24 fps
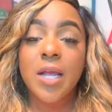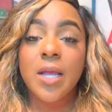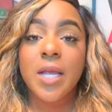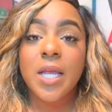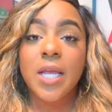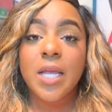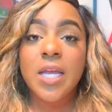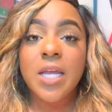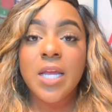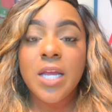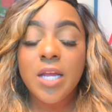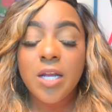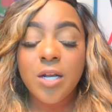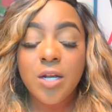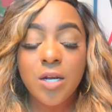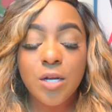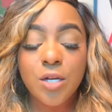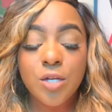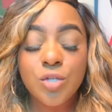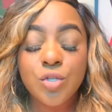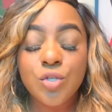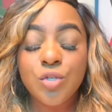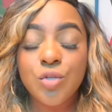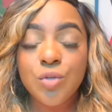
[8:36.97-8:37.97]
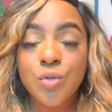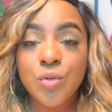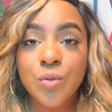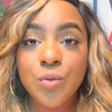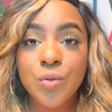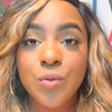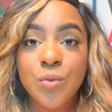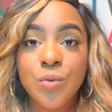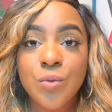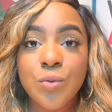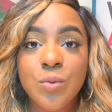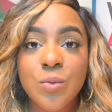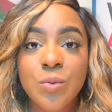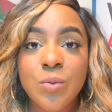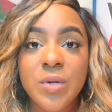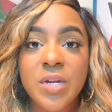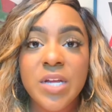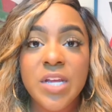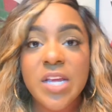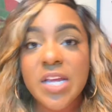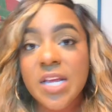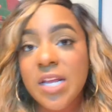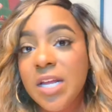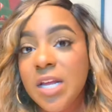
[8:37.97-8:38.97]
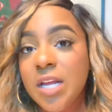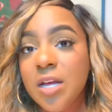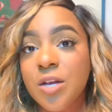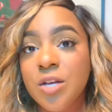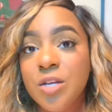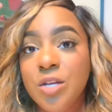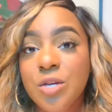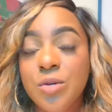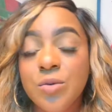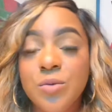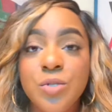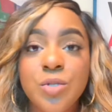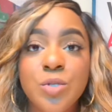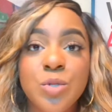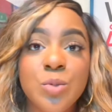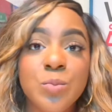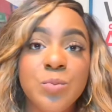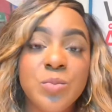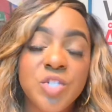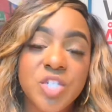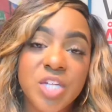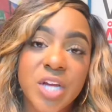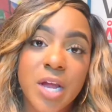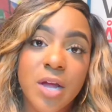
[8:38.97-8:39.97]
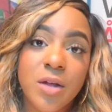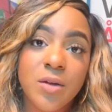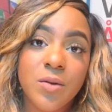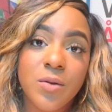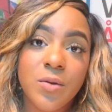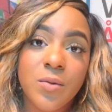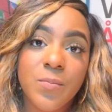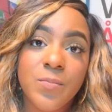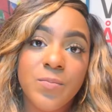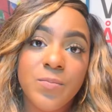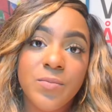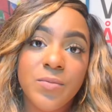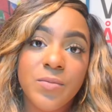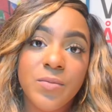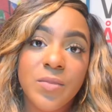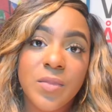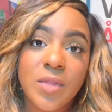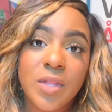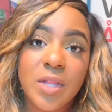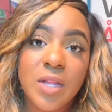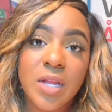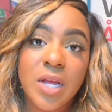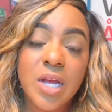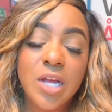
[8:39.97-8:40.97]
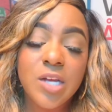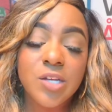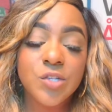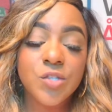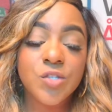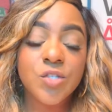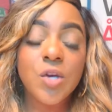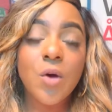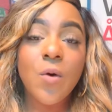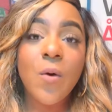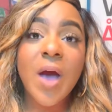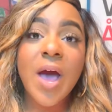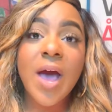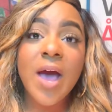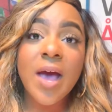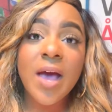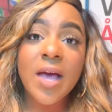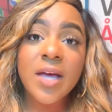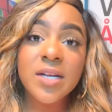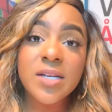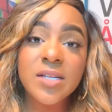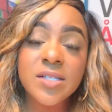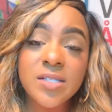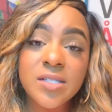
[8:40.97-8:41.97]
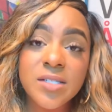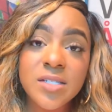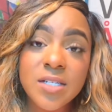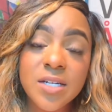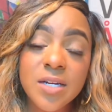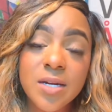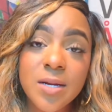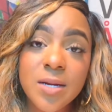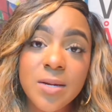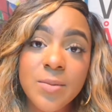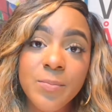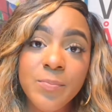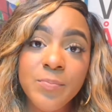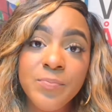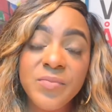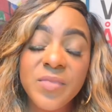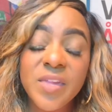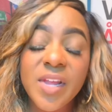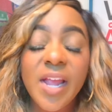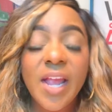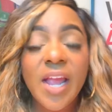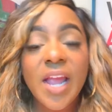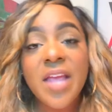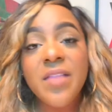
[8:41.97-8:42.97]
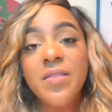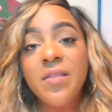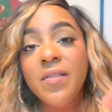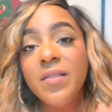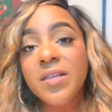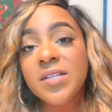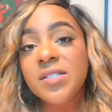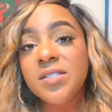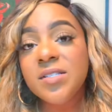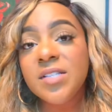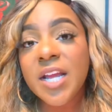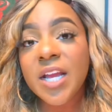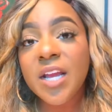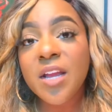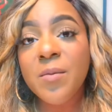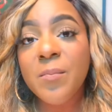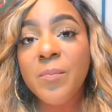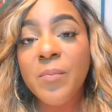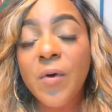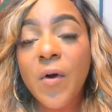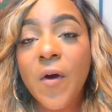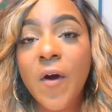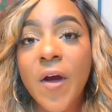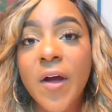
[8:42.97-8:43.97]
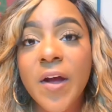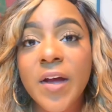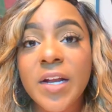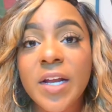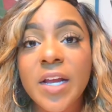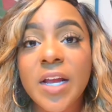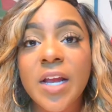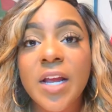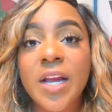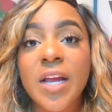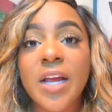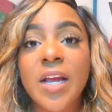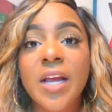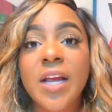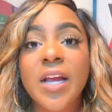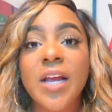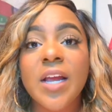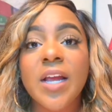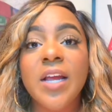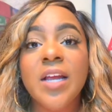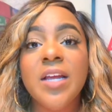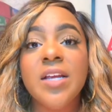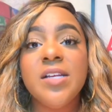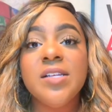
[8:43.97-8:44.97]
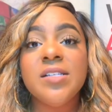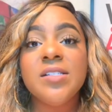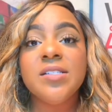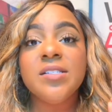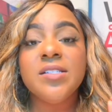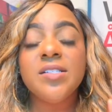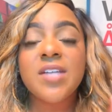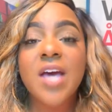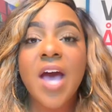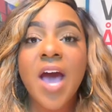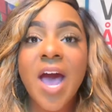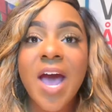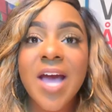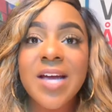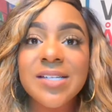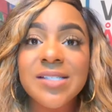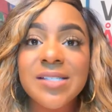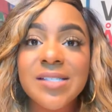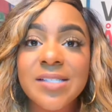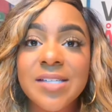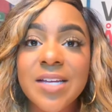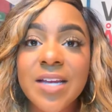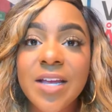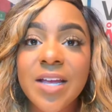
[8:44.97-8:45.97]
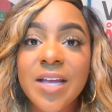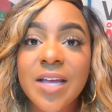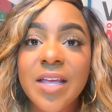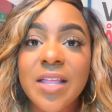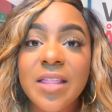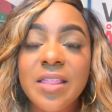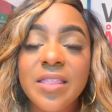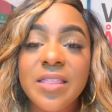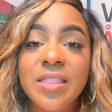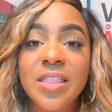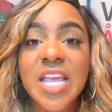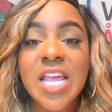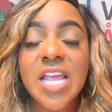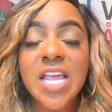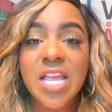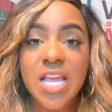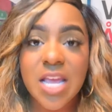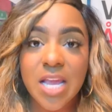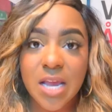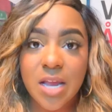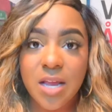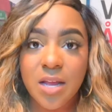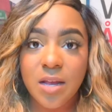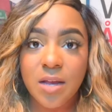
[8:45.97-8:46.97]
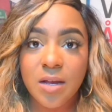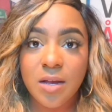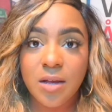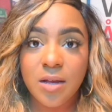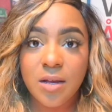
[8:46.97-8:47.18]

into getting a YouTube channel. So honesty. And then the second part is toxic thinking.